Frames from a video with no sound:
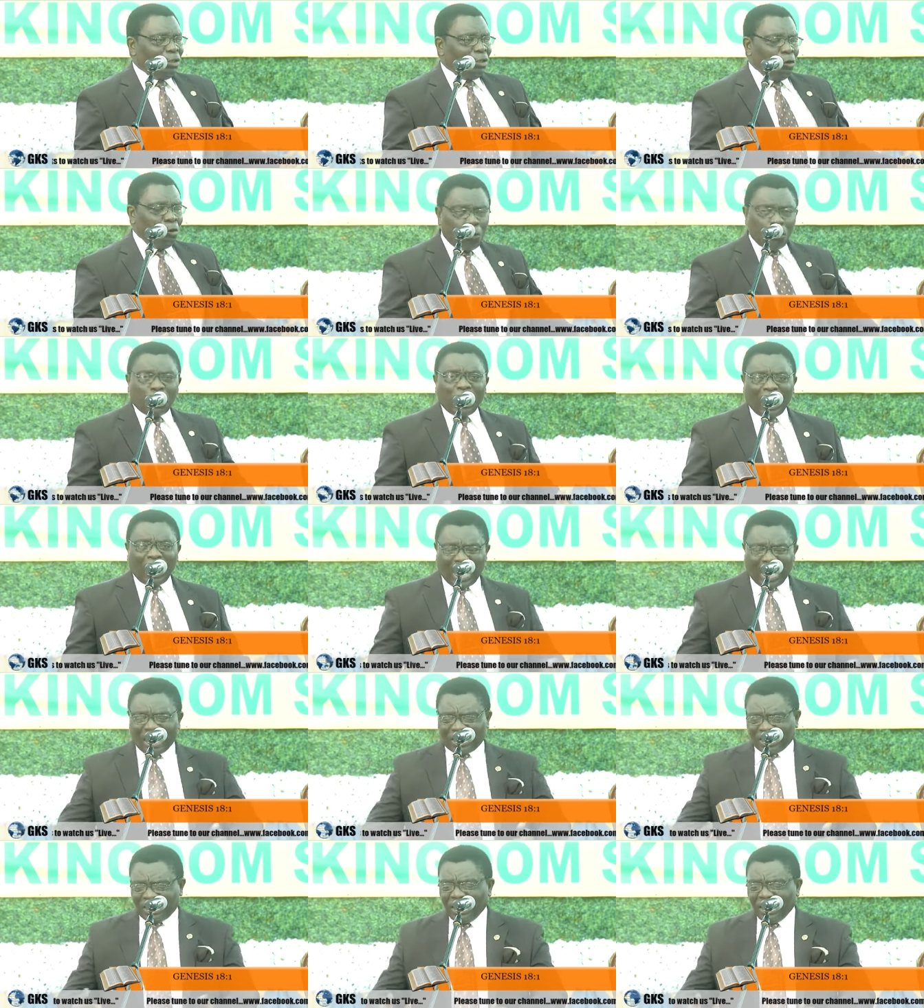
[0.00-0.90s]
Look
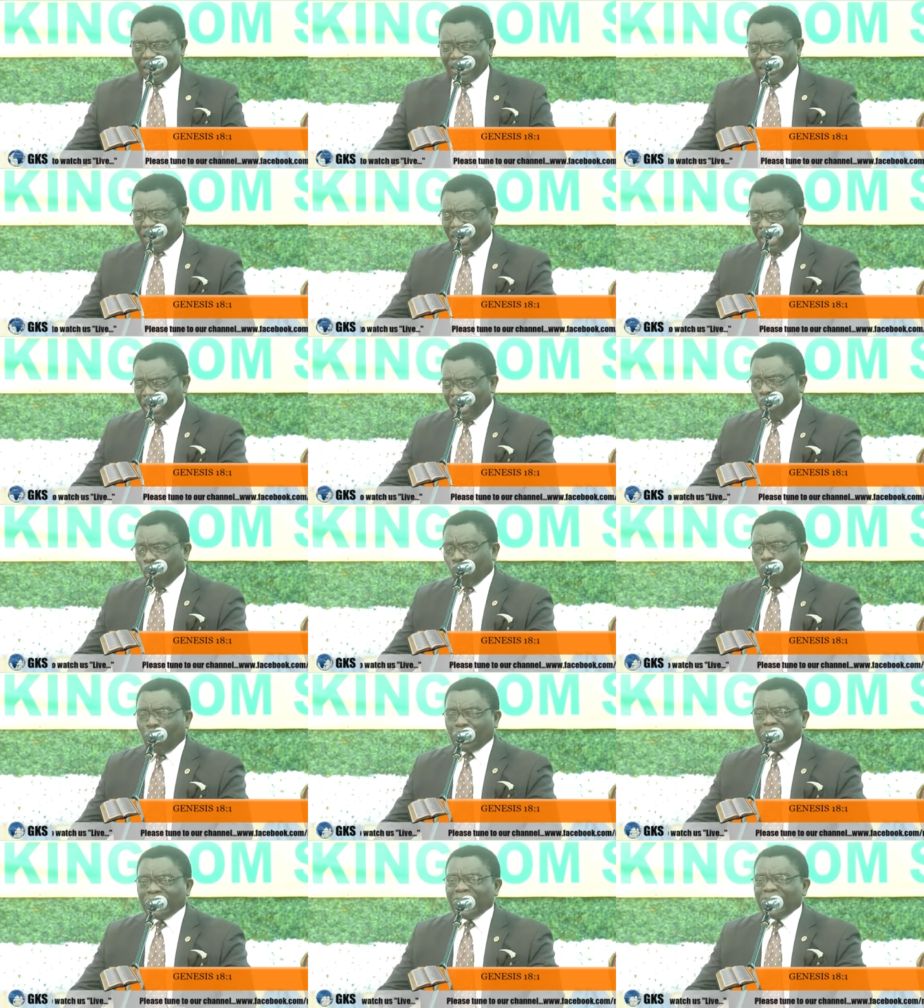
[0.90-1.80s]
at the
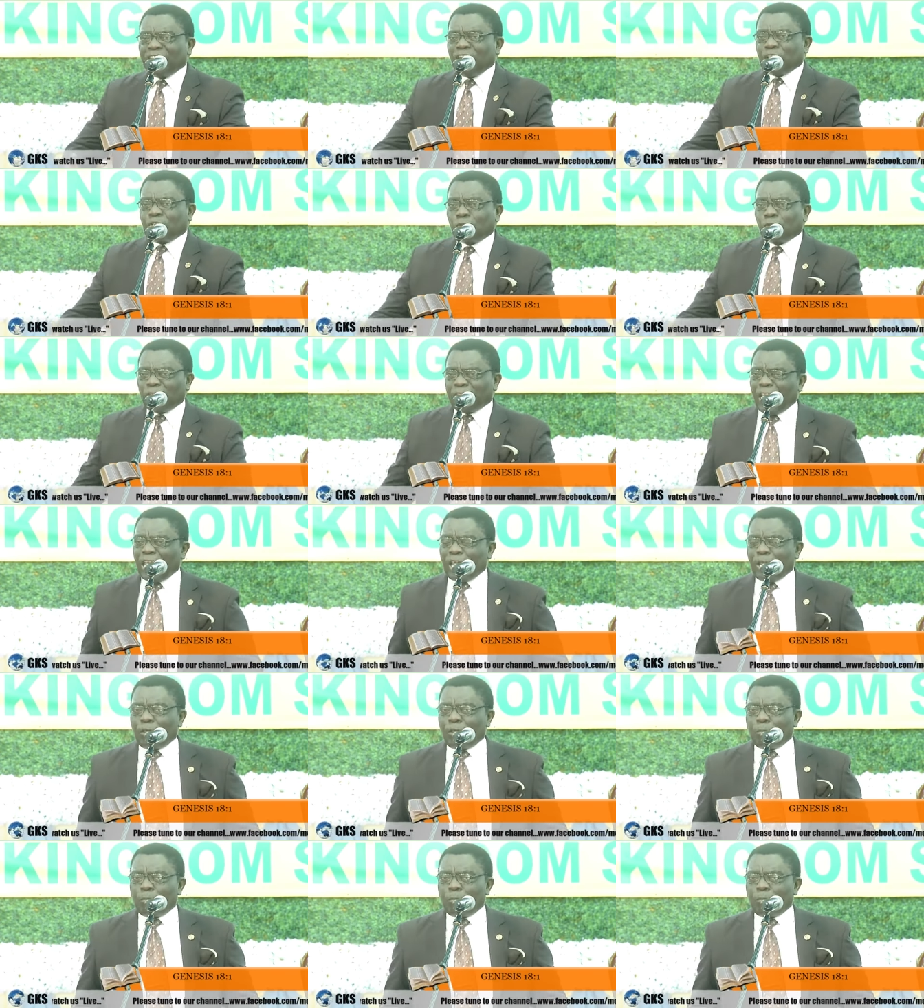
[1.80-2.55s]
what he did to them.